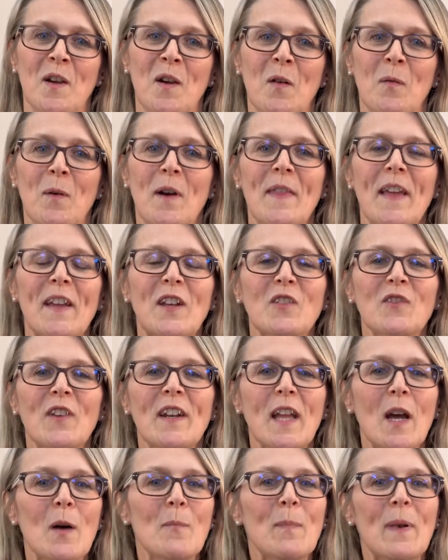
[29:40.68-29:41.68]
where they
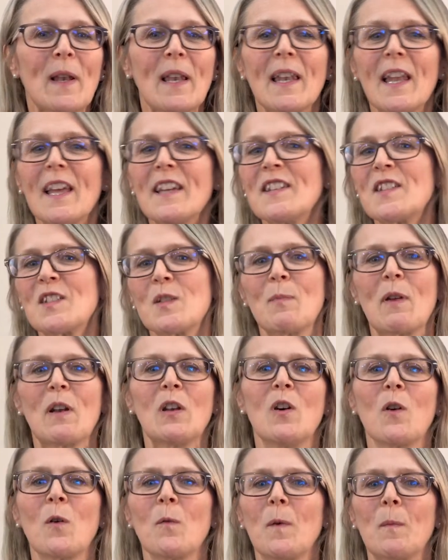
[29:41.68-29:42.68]
create a place to
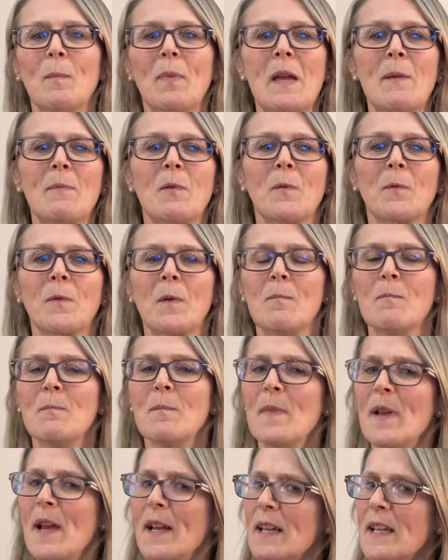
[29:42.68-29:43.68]
belong for people
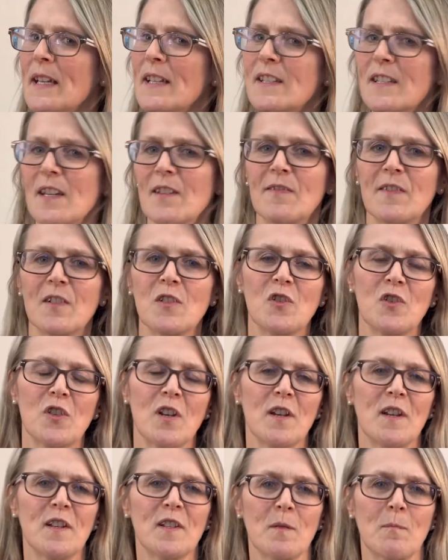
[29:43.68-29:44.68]
from many different
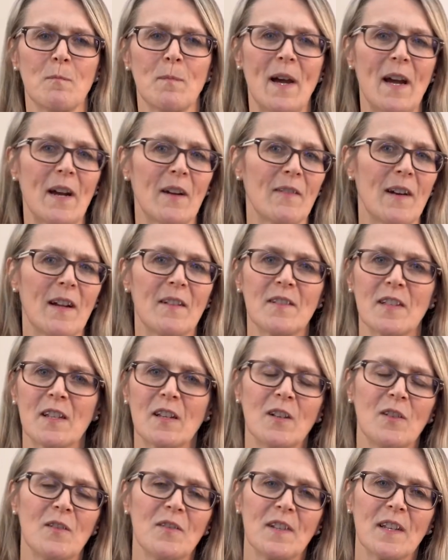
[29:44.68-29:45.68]
journeys and backgrounds,
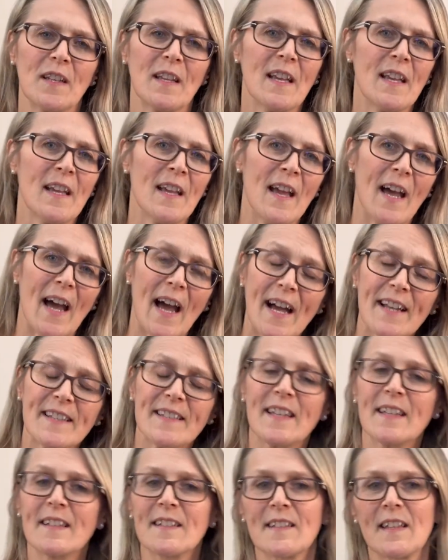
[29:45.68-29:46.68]
including
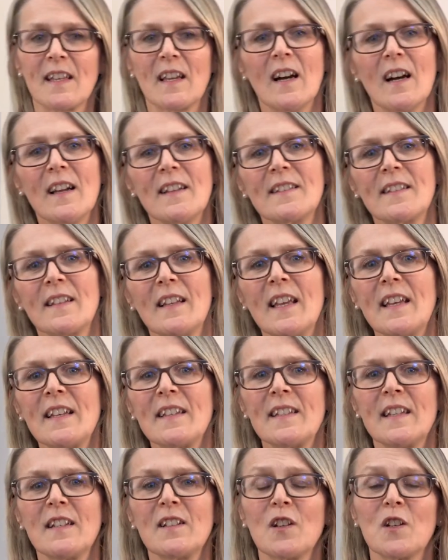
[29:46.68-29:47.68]
addicts, the
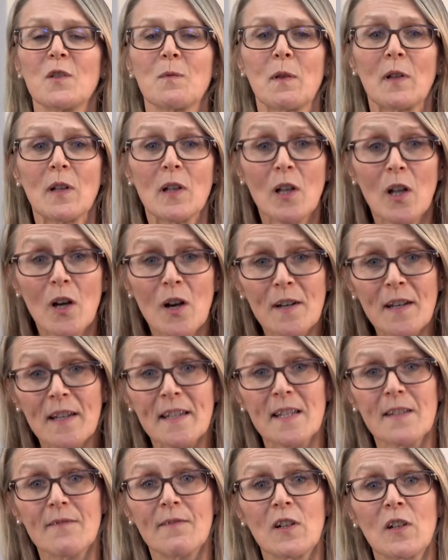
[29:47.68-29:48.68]
isolated, those with learning
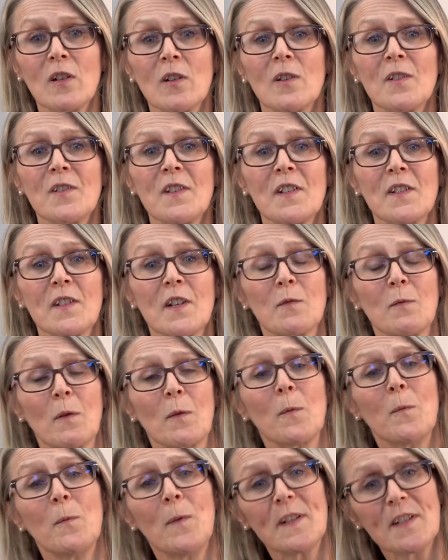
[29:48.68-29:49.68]
difficulties, those
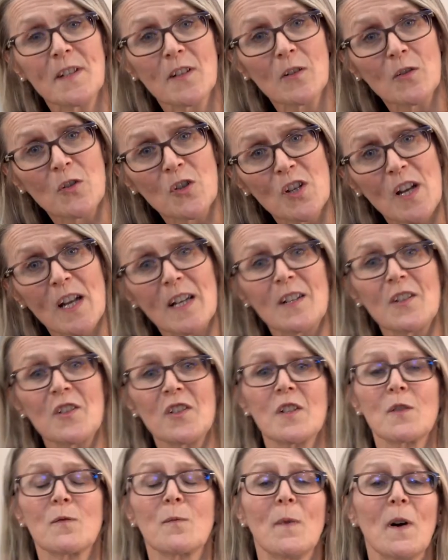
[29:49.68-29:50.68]
with physical
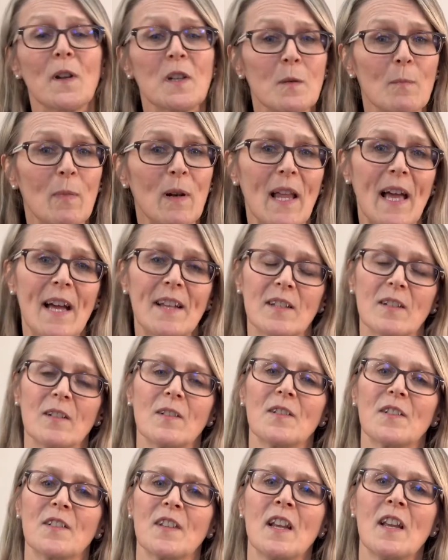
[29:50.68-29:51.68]
challenges, vulnerable
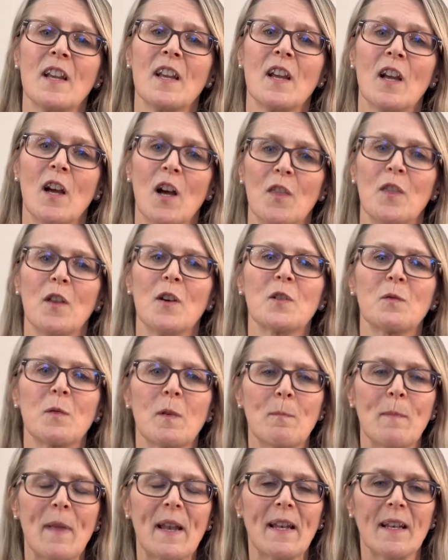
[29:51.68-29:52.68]
adults, and those
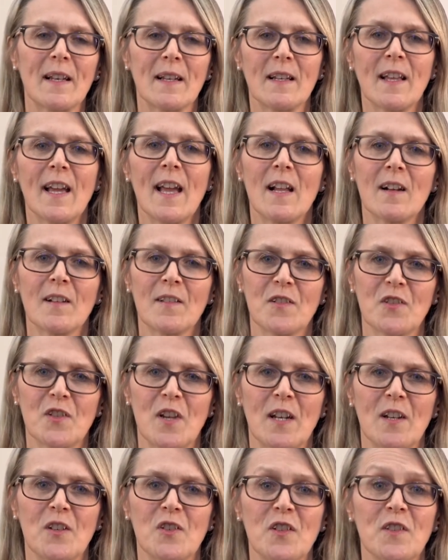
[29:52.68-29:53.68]
with mental health
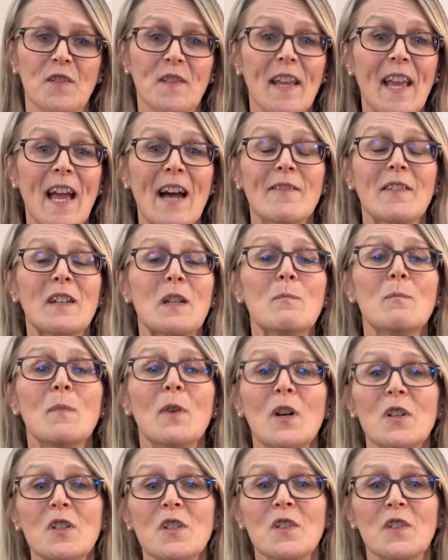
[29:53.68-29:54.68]
challenges. They have an
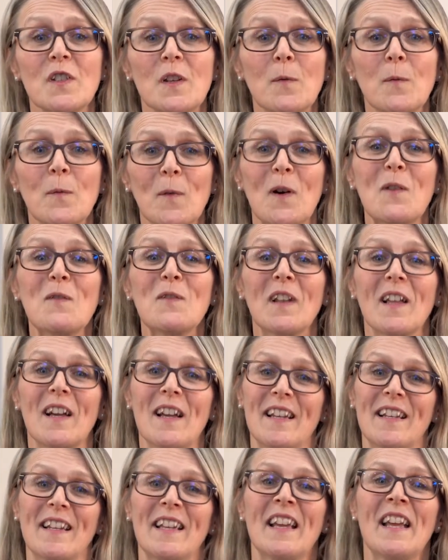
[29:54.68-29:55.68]
emergency phone
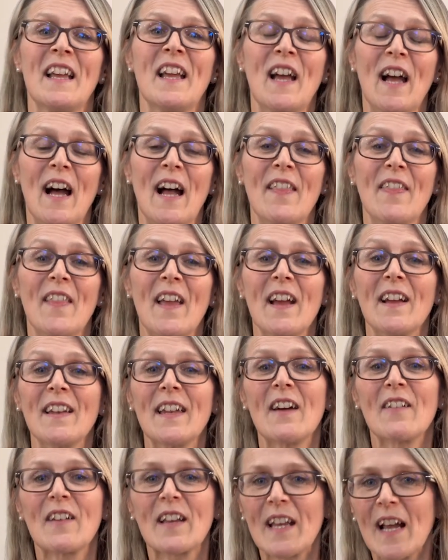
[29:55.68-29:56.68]
line, and they are
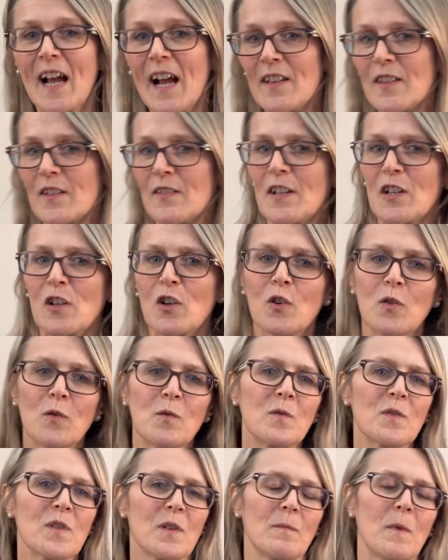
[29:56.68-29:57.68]
now gathering
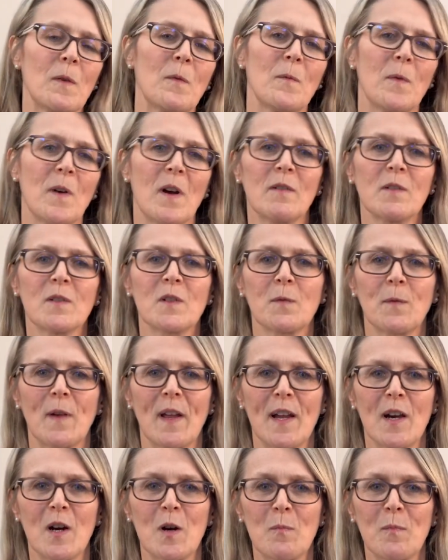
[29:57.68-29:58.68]
calls and referrals for
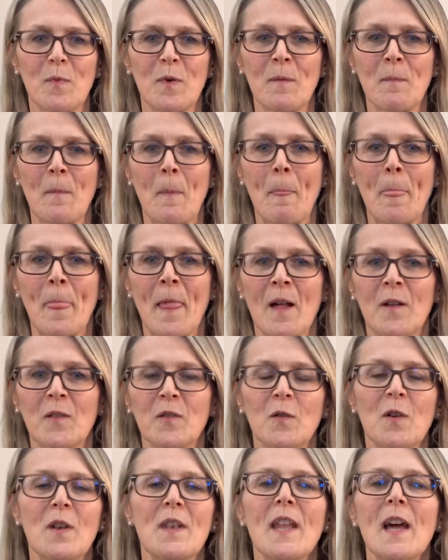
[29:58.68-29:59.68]
help
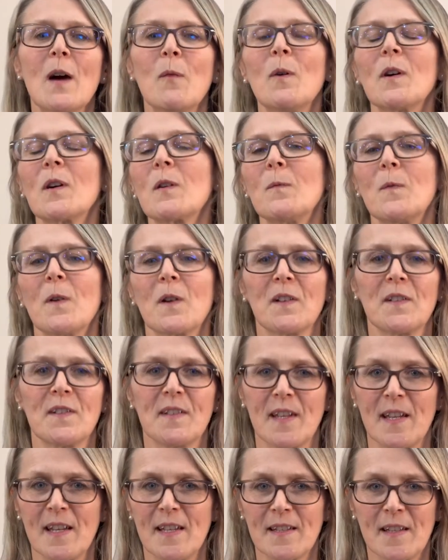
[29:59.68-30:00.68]
through a network of
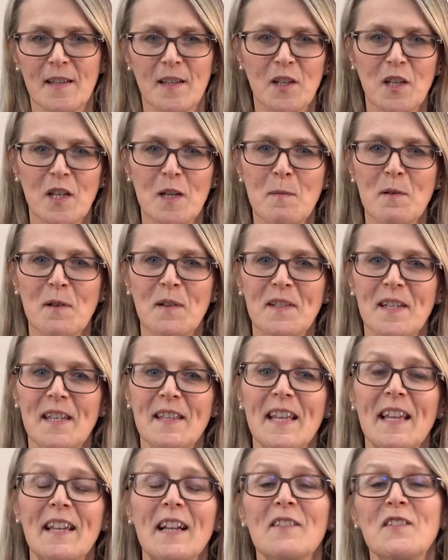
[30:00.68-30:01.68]
volunteers in the community.
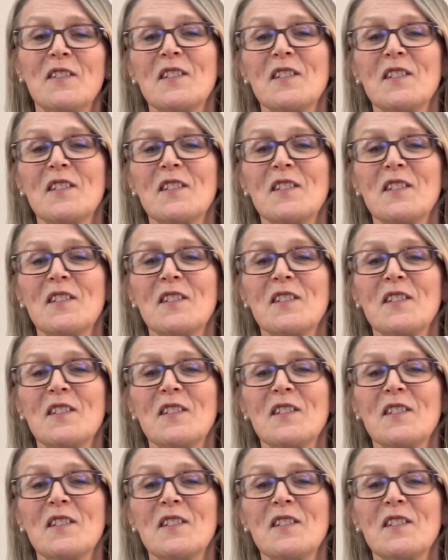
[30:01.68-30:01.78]
They now